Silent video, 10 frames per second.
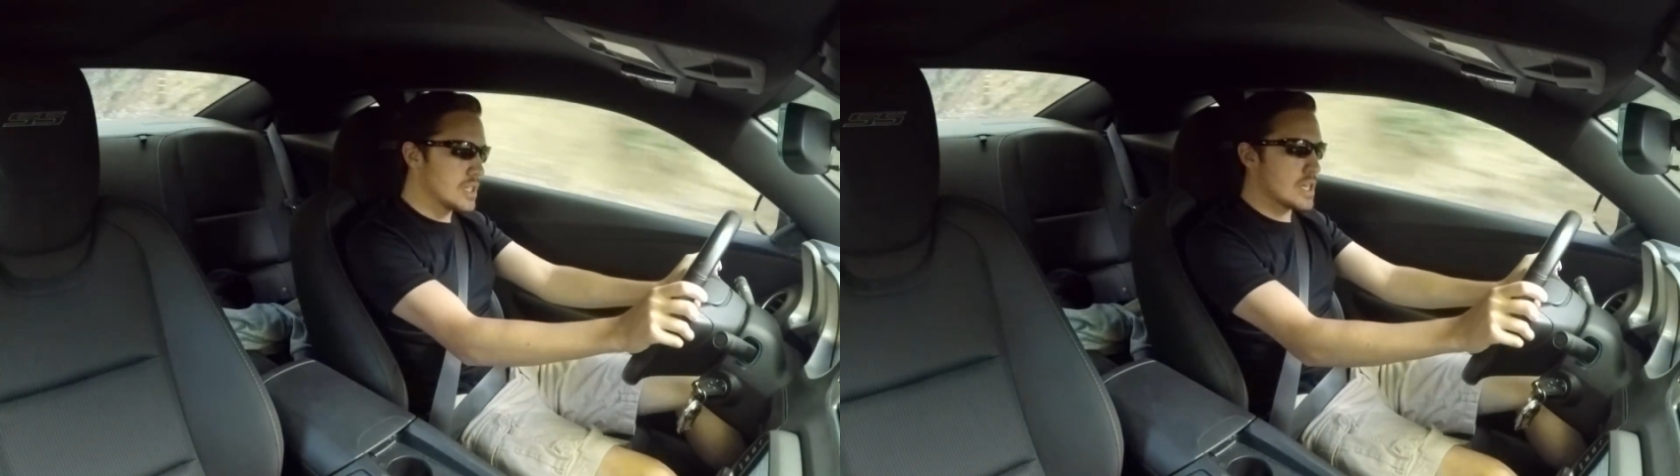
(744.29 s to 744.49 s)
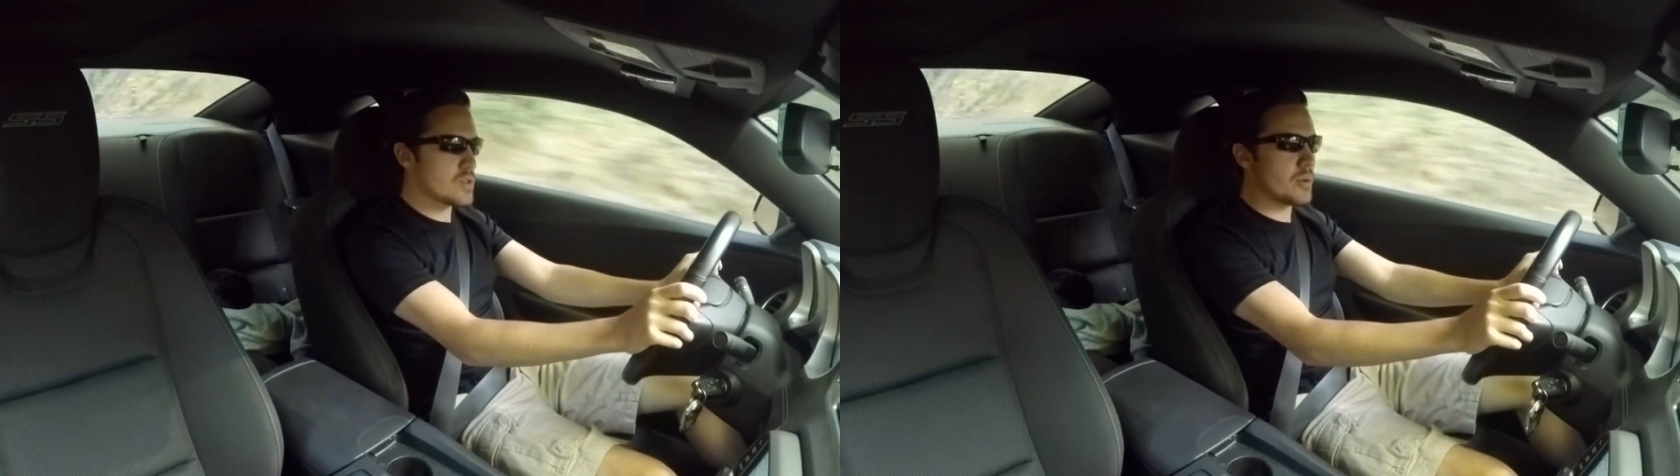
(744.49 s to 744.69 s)

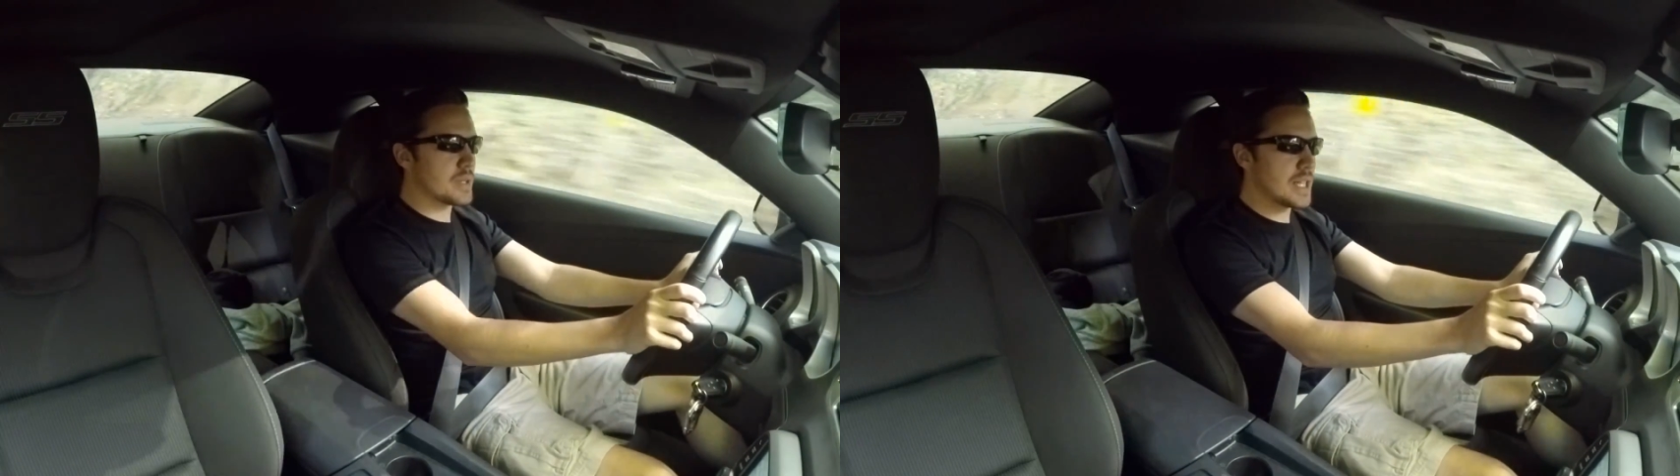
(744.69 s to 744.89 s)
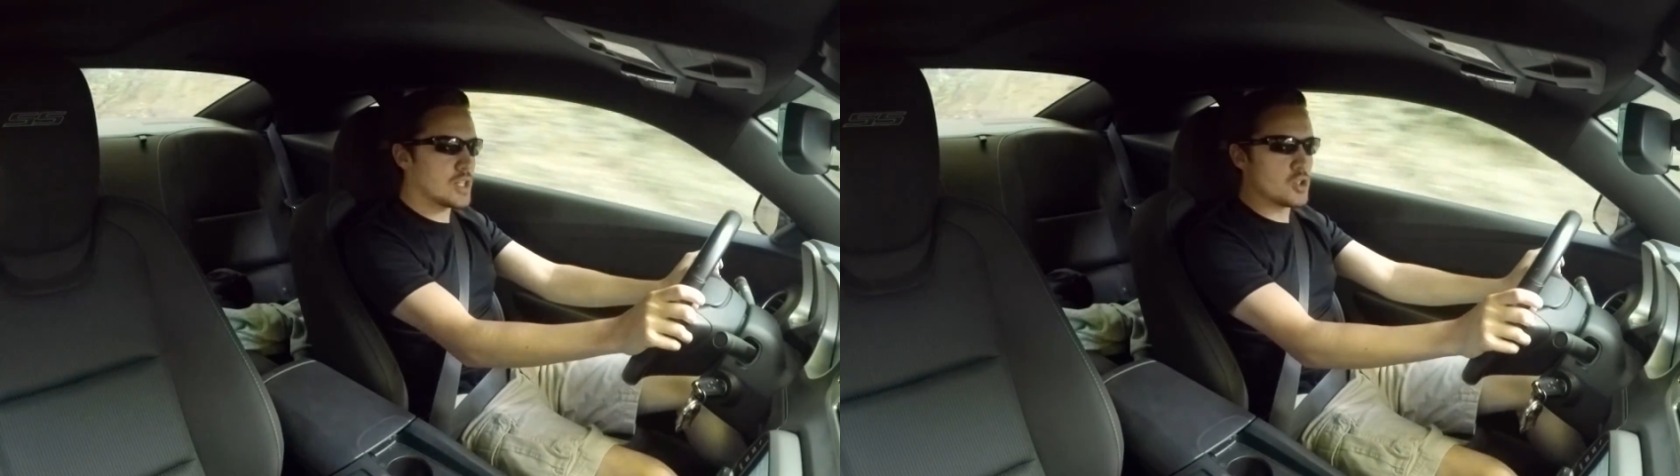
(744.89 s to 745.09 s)
so I want
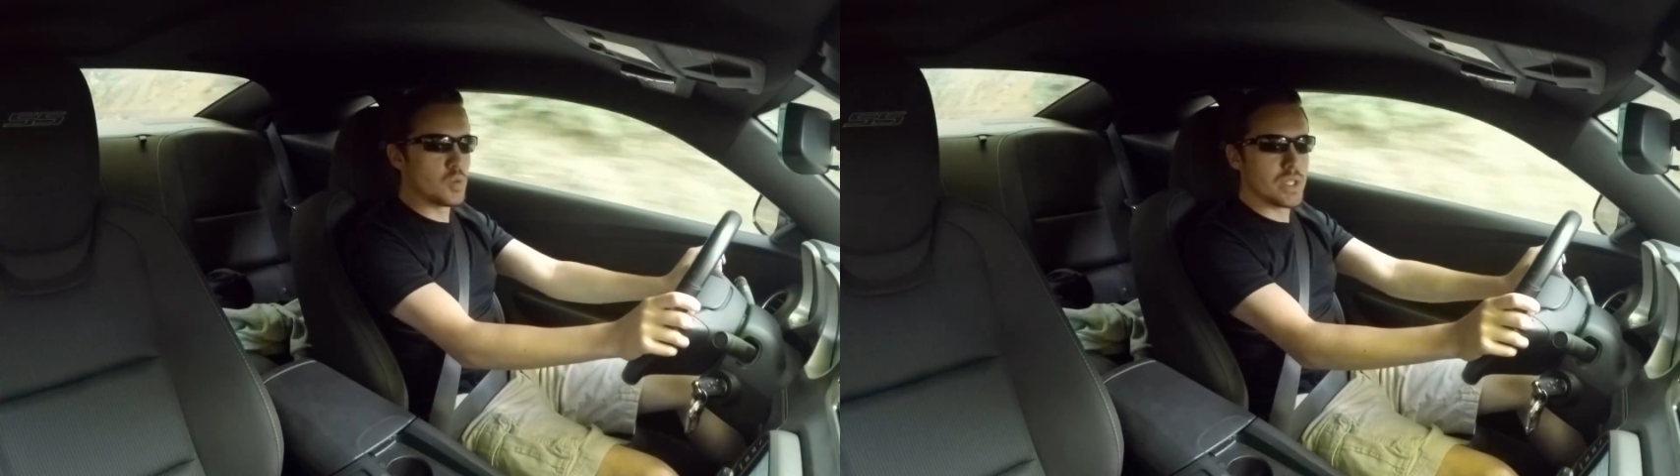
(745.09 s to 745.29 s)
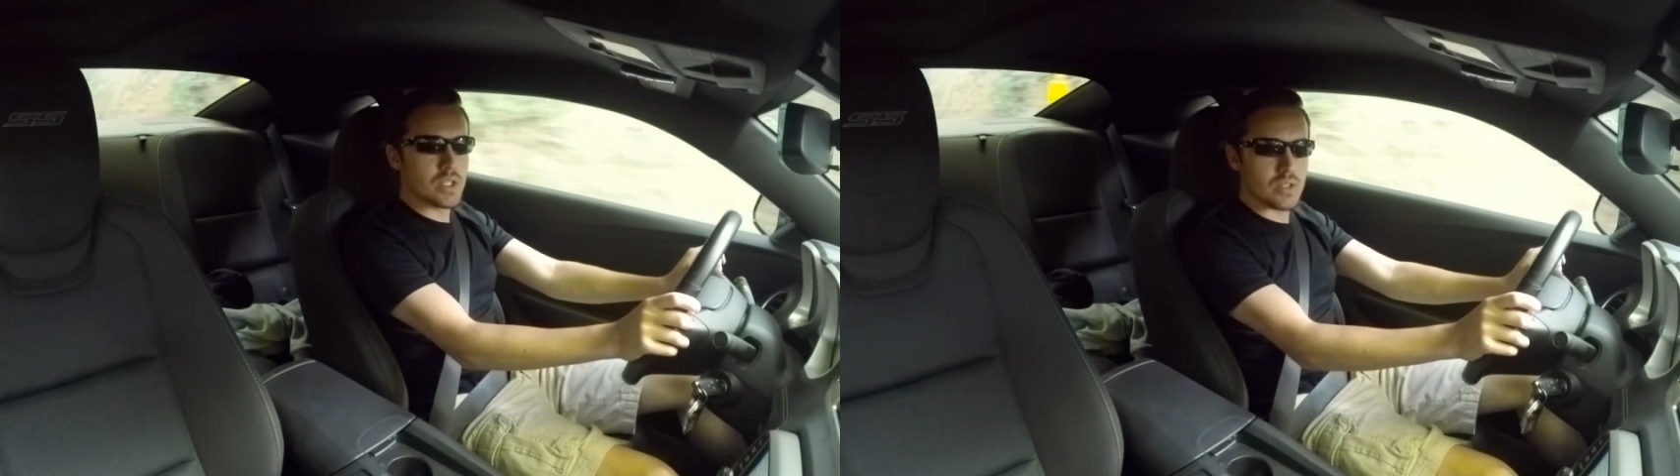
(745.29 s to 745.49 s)
to get new
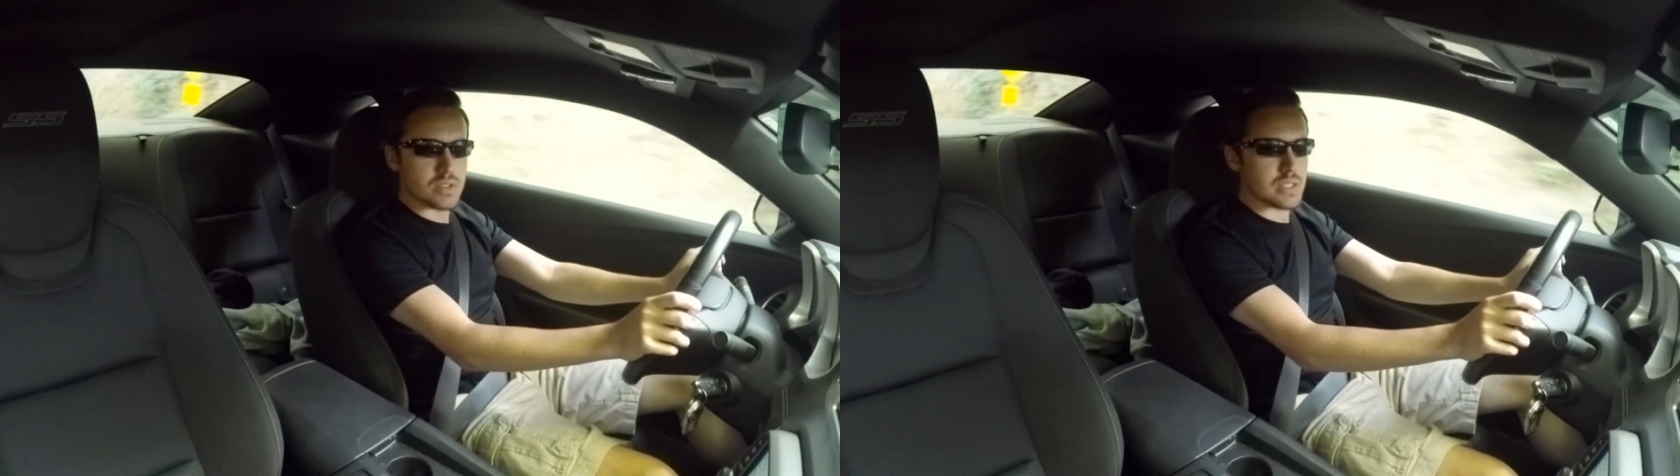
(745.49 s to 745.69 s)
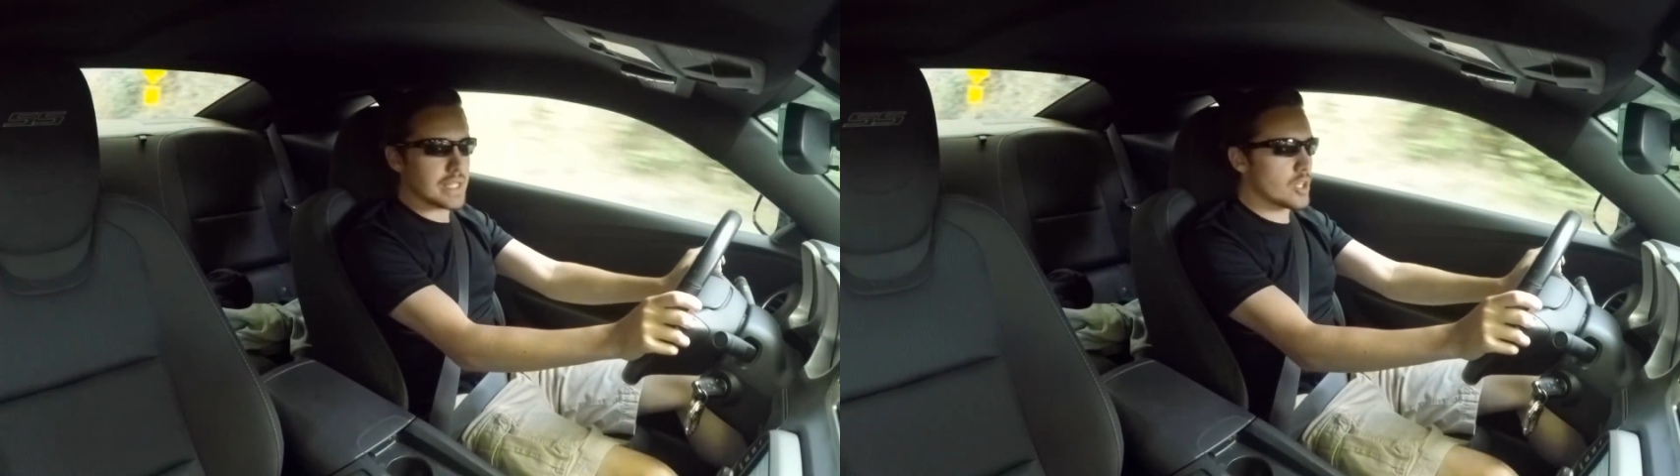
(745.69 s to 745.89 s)

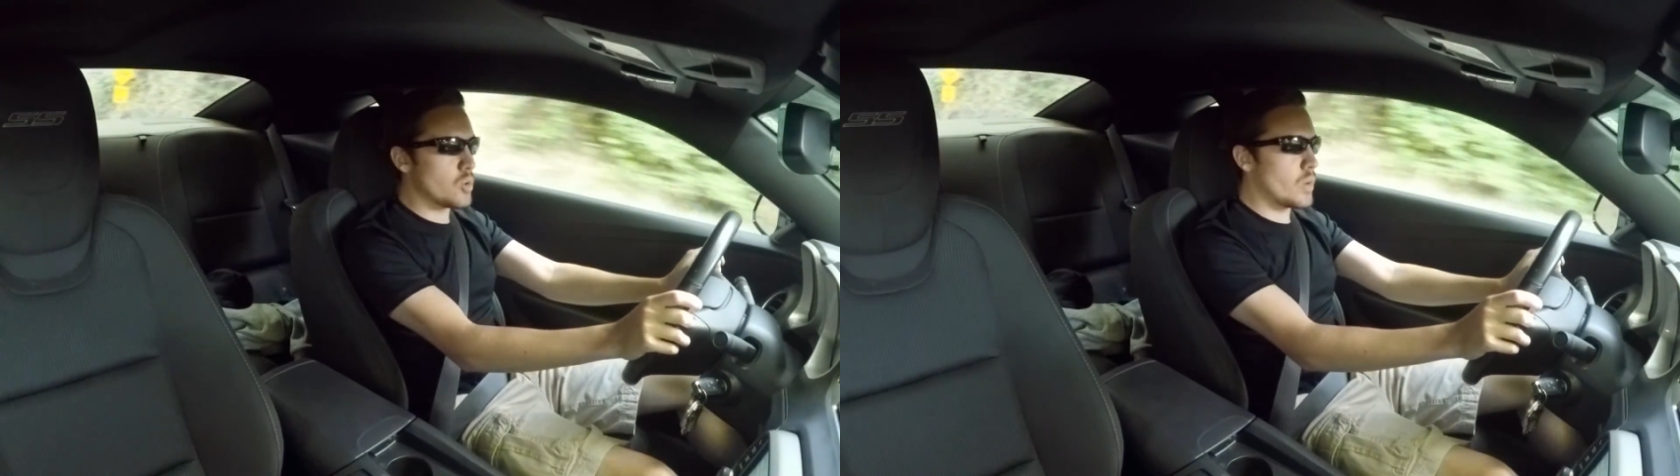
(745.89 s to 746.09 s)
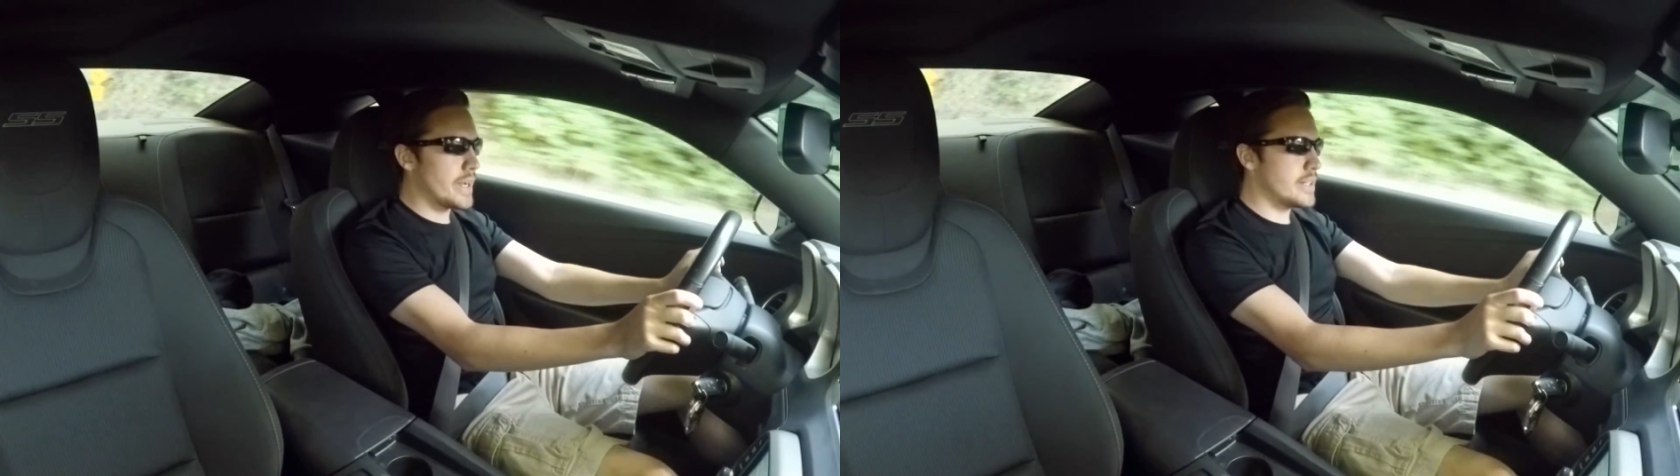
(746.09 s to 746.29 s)
wheels and go
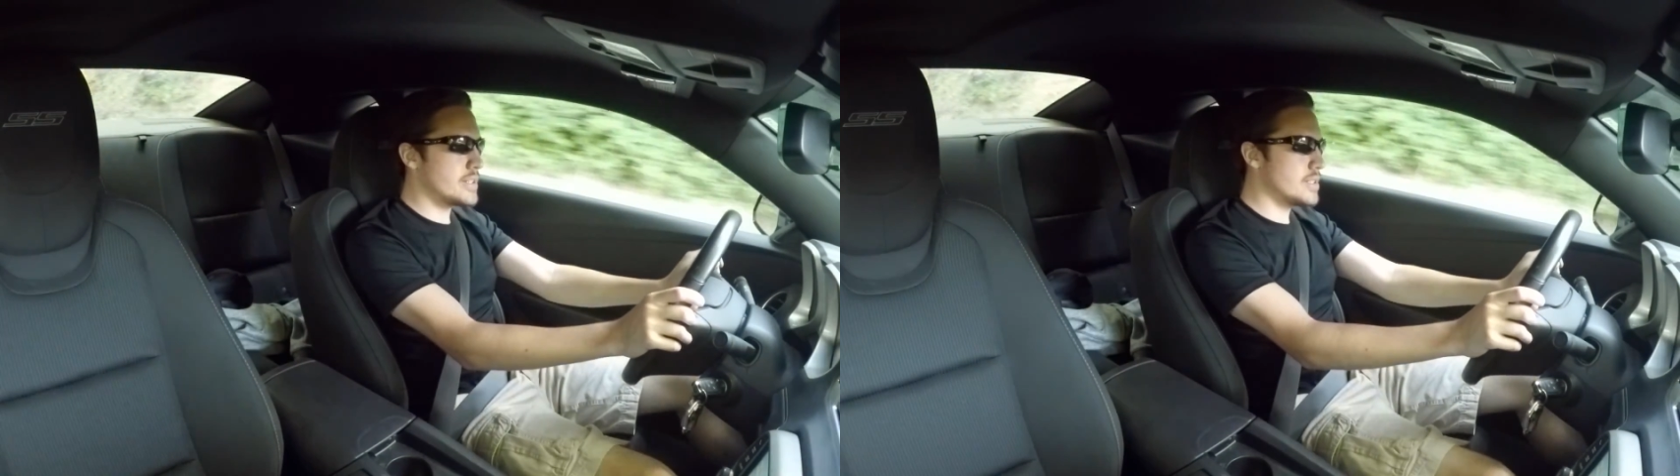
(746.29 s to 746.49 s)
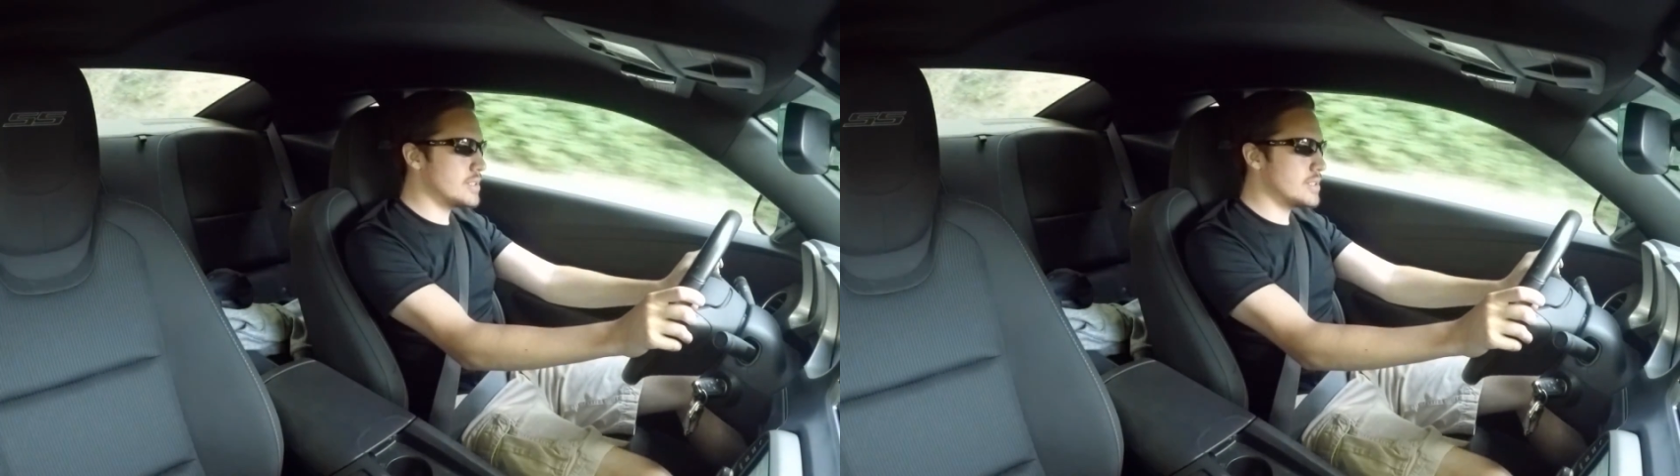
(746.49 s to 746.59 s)
wider.